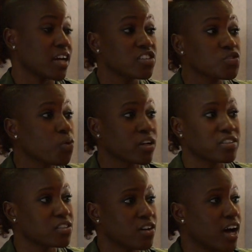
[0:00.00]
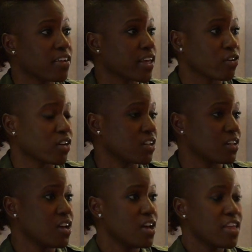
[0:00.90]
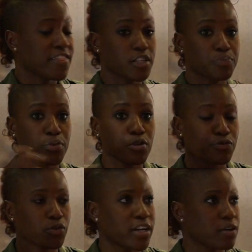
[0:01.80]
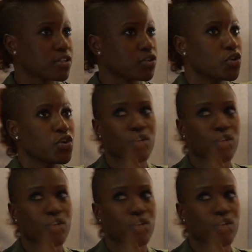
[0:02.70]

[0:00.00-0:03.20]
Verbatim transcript: I just wanted to know how they created these beautiful, and I was like,